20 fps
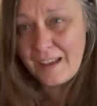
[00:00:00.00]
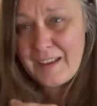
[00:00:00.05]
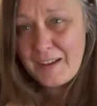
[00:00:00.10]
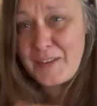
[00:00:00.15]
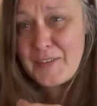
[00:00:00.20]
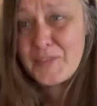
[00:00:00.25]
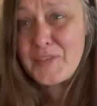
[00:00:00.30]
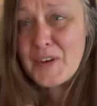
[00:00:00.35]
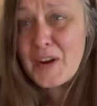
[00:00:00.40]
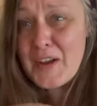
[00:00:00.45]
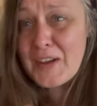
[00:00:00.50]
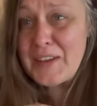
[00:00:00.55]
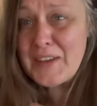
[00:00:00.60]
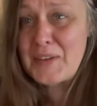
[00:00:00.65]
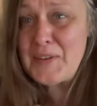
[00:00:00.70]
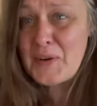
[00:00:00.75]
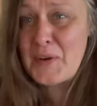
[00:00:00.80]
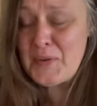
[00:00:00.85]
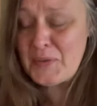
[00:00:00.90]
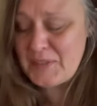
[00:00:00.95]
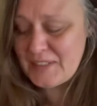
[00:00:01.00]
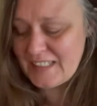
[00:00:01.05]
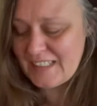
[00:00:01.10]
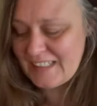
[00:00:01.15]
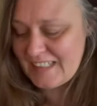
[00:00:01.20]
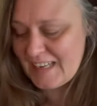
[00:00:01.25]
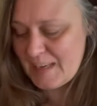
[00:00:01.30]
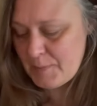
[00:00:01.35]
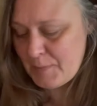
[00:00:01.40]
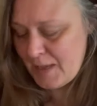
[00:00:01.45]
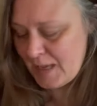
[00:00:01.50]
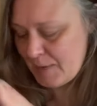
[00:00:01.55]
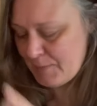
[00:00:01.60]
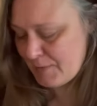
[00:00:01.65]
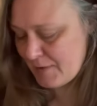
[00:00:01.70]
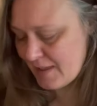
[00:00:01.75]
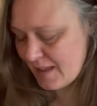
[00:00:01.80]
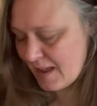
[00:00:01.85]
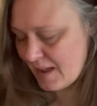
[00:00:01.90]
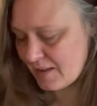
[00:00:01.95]
for all you OCD
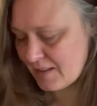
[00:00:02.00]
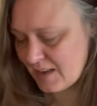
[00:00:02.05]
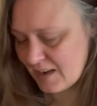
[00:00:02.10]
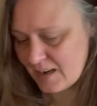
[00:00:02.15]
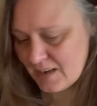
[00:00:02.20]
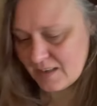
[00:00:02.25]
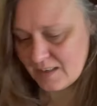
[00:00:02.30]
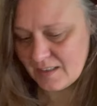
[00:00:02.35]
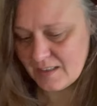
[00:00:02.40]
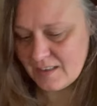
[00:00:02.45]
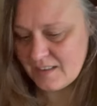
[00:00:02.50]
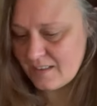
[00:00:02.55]
people out there,